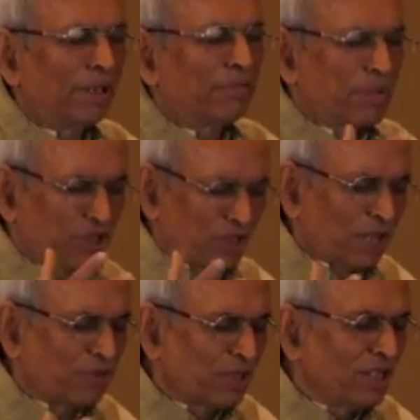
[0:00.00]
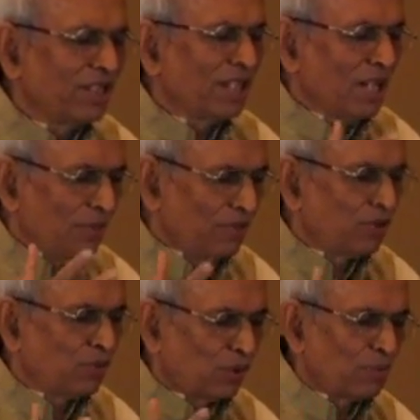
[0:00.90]
prescriptions
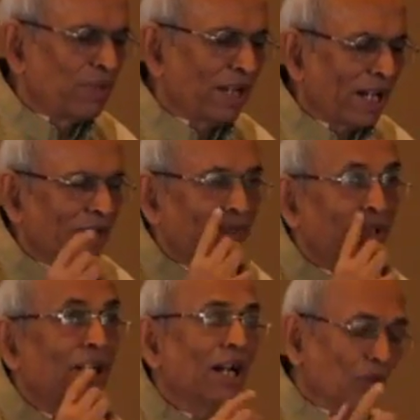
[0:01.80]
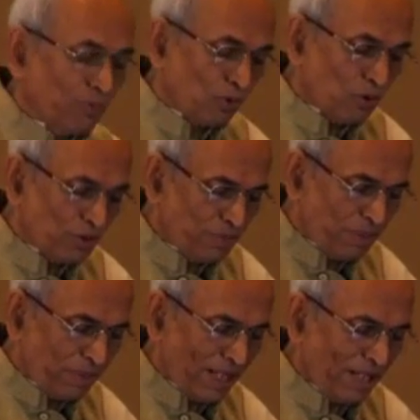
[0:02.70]
which would be relevant. And of course,
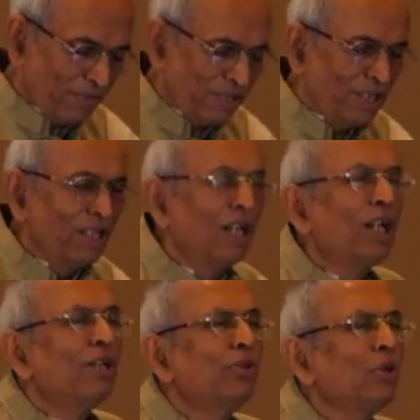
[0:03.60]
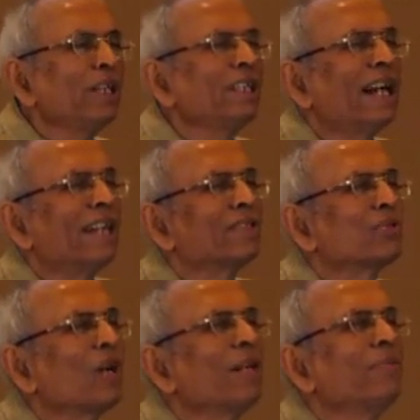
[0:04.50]
people had been doing that.
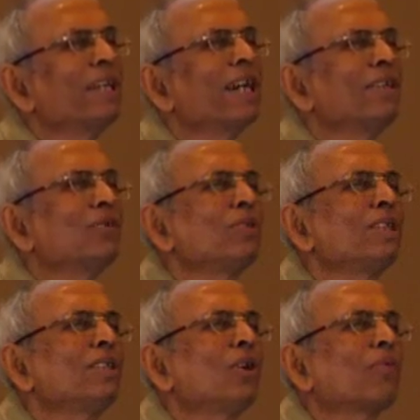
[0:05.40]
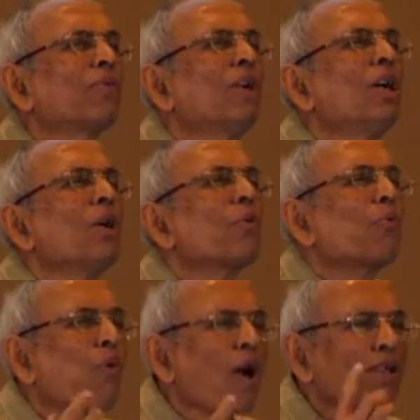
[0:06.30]
So I began to think of
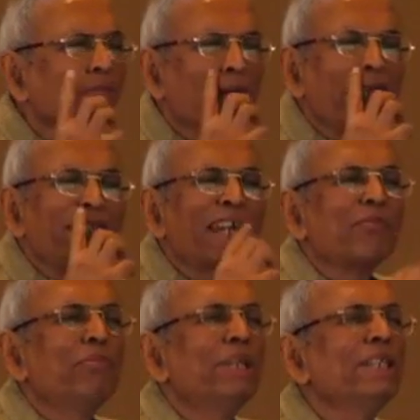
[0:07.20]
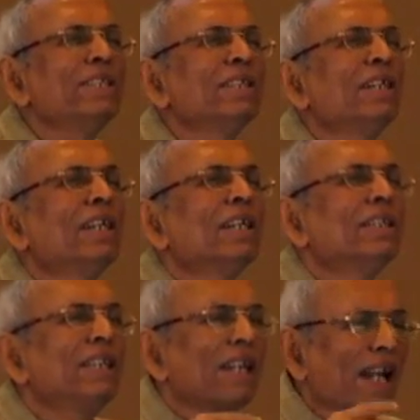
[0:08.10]
what might have been
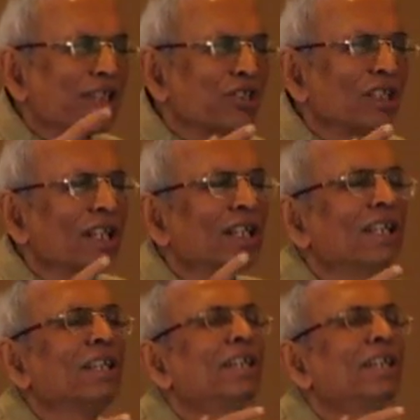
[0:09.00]
the rational